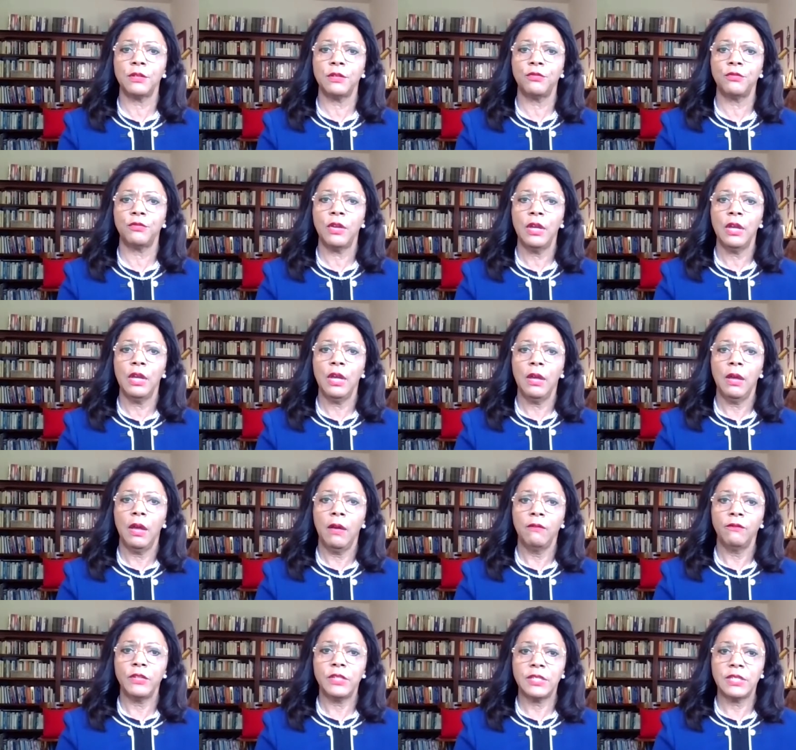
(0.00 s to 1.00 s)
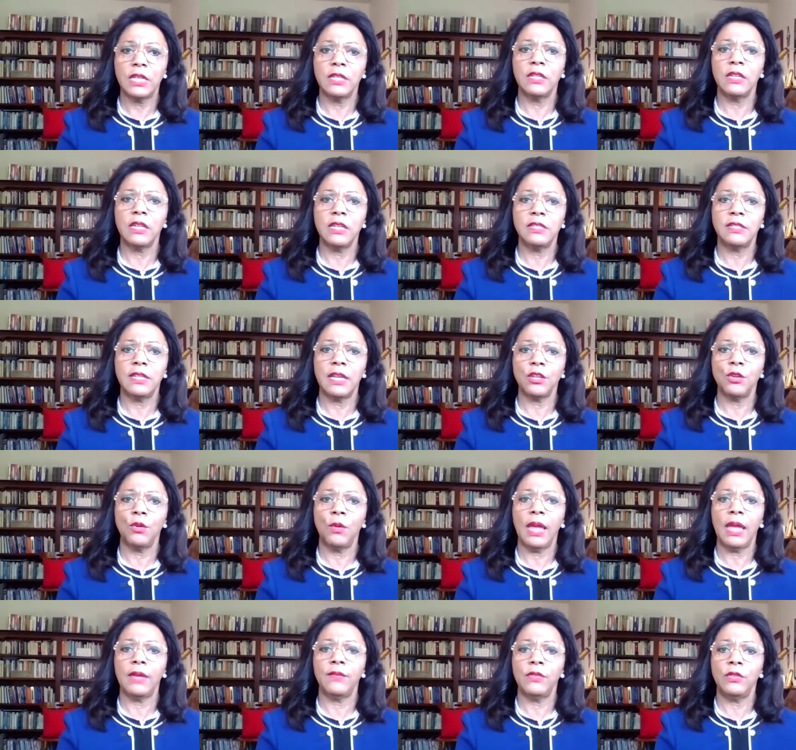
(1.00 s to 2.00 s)
of facilities that
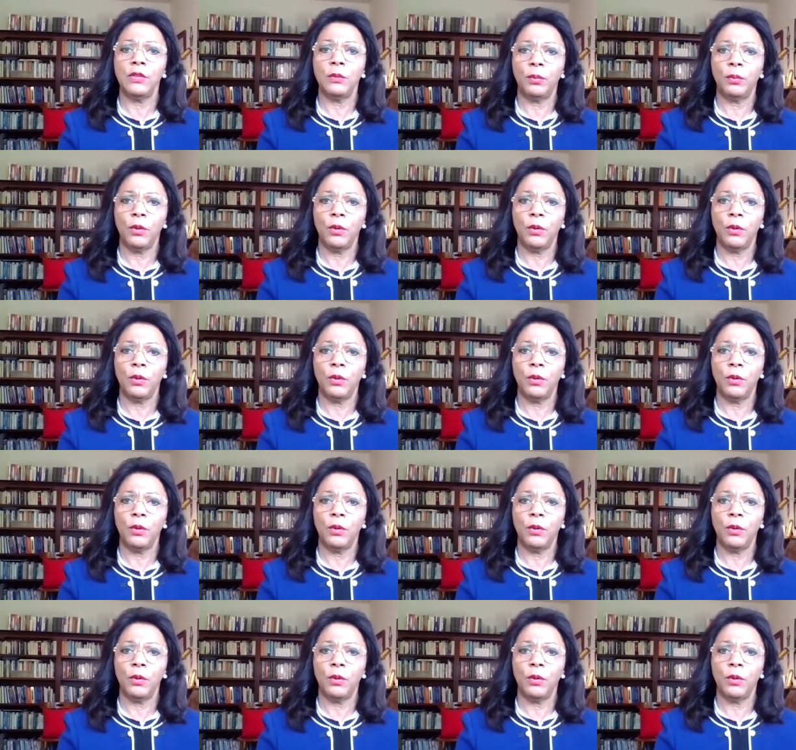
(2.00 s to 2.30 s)
you have and the